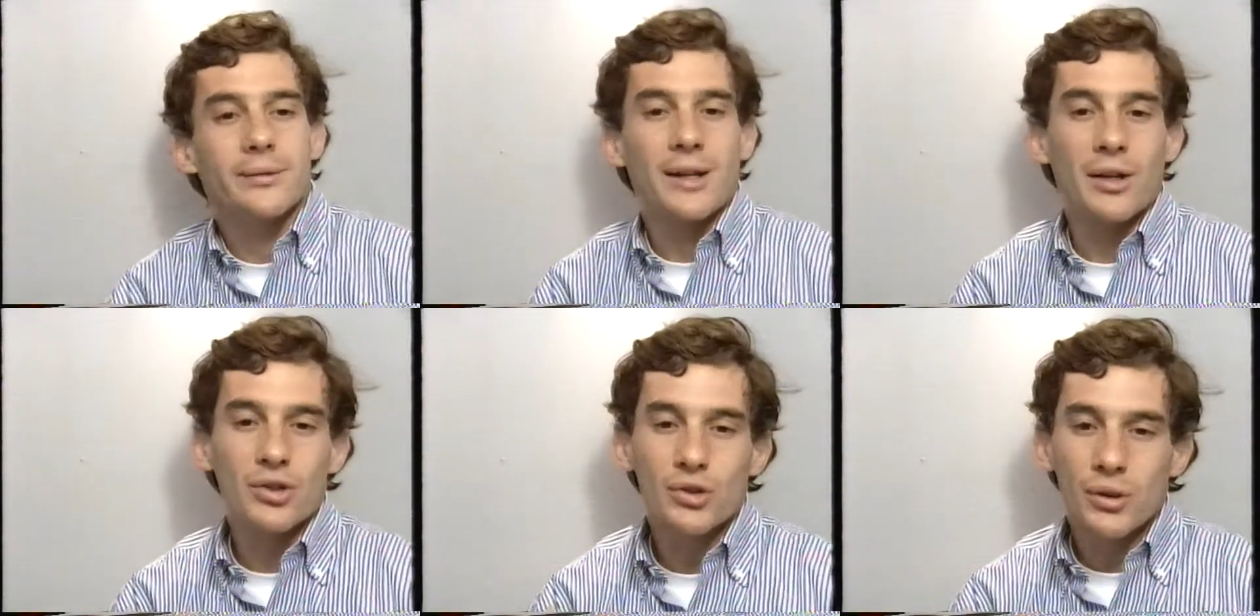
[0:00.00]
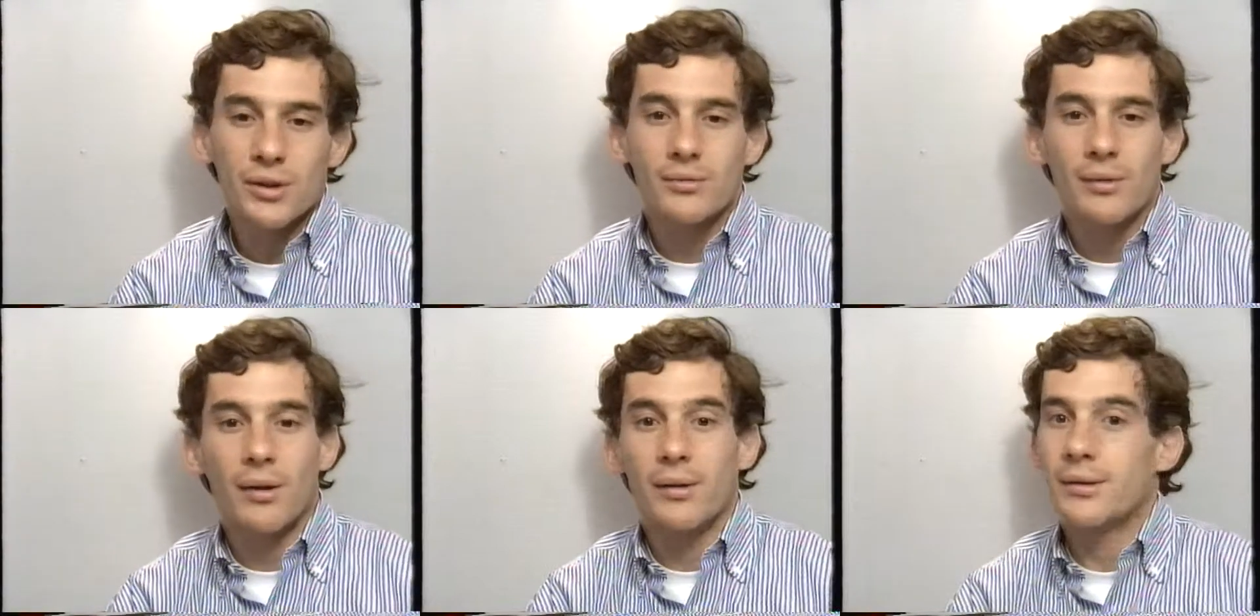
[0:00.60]
unsure as
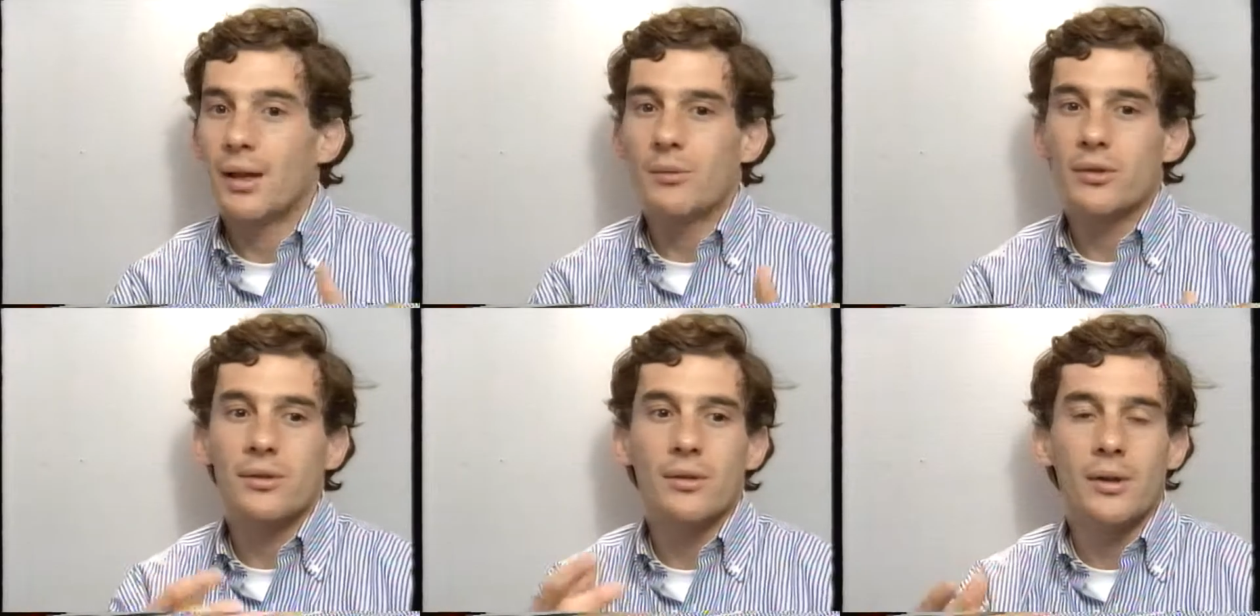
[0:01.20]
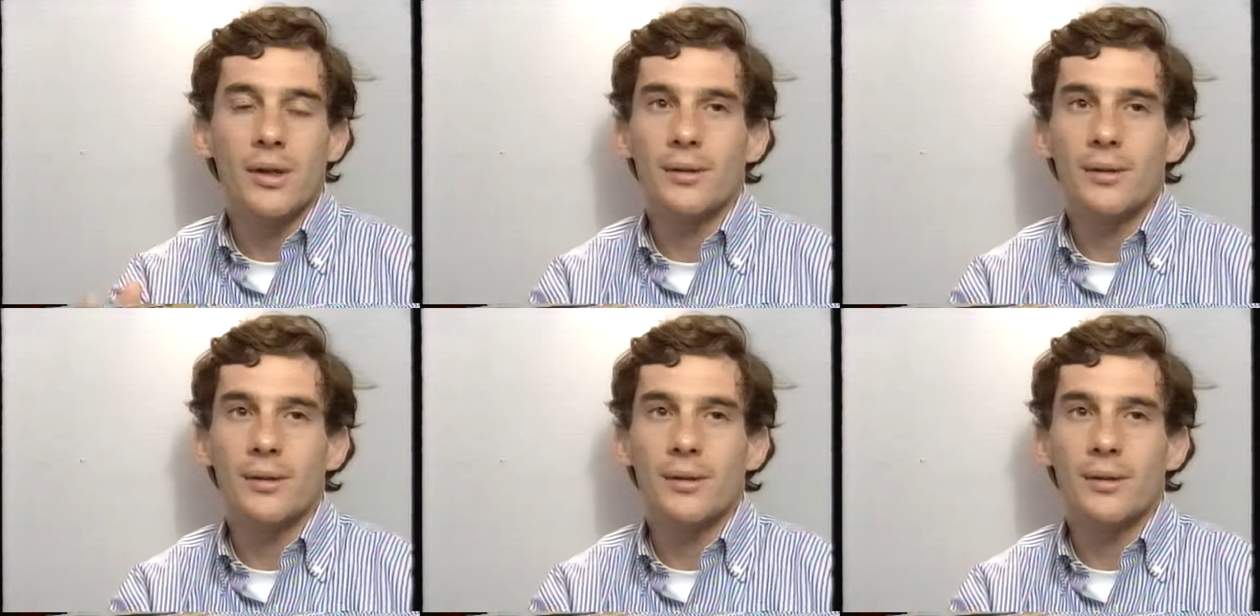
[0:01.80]
well, and time was going,